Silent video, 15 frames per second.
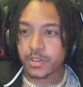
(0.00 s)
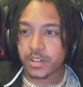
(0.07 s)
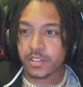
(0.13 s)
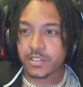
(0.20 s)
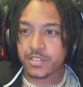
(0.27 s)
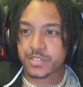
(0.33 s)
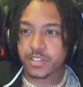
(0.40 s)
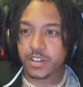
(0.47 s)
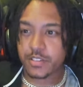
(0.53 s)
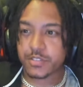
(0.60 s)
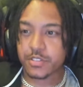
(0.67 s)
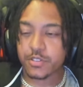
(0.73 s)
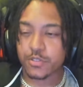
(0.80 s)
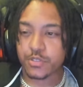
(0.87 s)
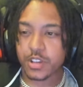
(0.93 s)
at least
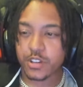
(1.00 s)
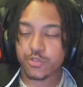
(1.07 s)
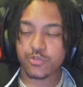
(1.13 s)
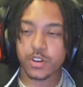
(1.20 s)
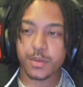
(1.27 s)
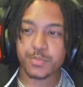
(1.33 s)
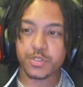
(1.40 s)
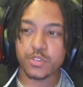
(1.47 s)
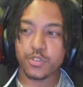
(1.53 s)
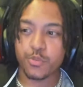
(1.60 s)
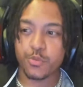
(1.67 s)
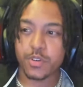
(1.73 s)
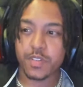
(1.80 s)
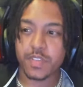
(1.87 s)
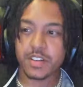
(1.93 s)
until Kendrick drops a new
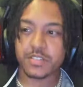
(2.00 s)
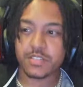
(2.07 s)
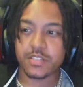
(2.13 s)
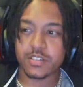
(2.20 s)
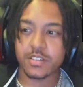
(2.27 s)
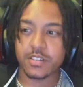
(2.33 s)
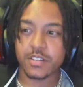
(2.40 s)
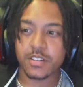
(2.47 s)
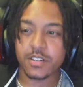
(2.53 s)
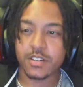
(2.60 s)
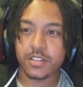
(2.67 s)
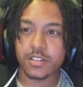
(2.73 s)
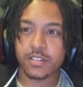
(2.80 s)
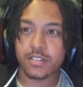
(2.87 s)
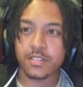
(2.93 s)
one that's
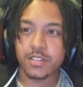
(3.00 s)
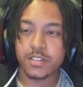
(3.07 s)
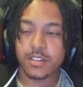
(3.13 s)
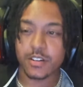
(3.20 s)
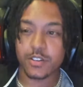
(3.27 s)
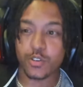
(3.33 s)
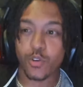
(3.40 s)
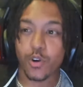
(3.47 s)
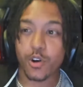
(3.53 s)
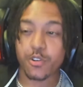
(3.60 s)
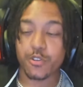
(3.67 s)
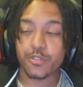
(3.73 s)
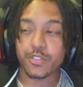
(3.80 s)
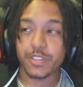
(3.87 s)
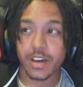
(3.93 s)
gonna go
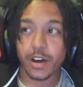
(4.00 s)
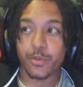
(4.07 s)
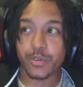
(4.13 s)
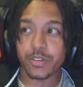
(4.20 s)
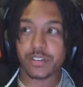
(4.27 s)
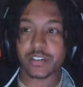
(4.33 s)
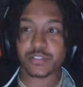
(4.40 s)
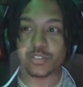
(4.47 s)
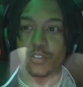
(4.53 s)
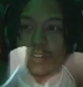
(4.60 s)
harder than that one. That's all